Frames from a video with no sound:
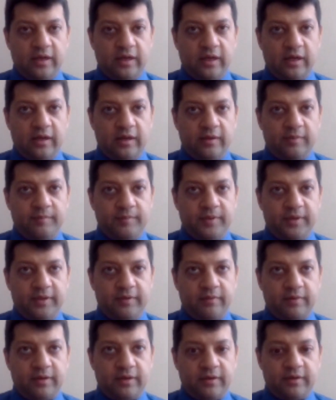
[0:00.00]
But
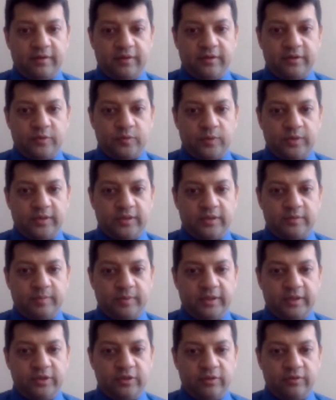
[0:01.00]
there are others ones
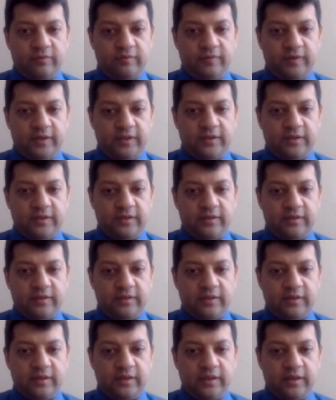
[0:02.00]
by John Fenton,
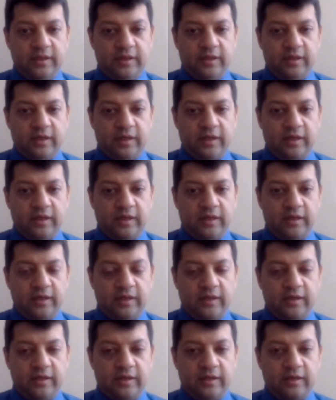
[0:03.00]

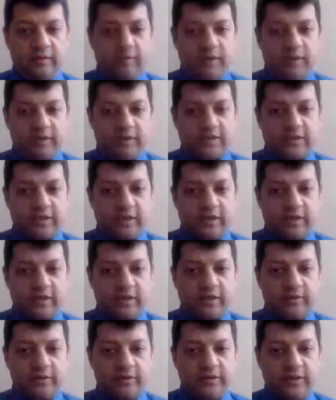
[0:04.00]
Master
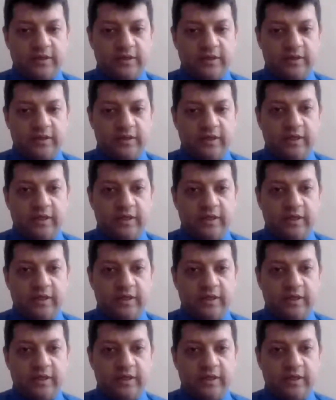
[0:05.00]
Closer,